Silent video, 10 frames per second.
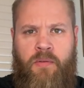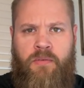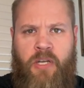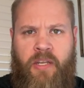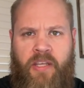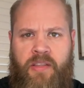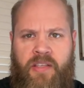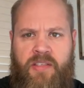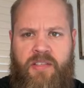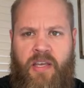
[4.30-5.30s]
Trying to get
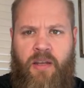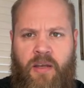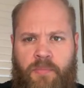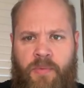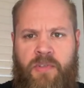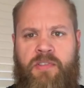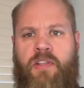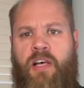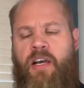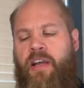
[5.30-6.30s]
this set up, this
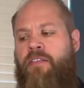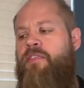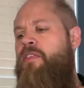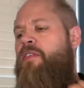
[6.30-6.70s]
live.